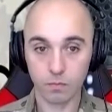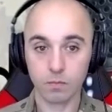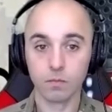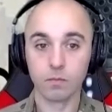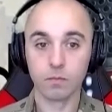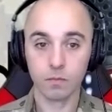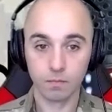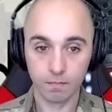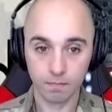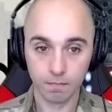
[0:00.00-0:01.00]

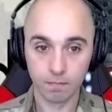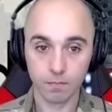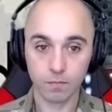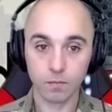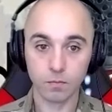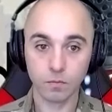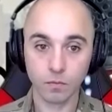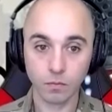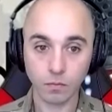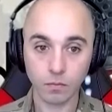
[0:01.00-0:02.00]

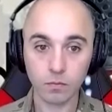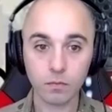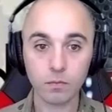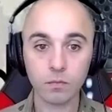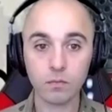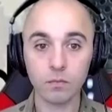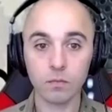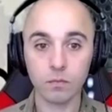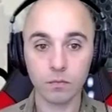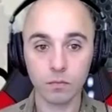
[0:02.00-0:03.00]

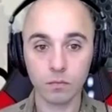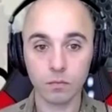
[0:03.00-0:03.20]
(not speaking)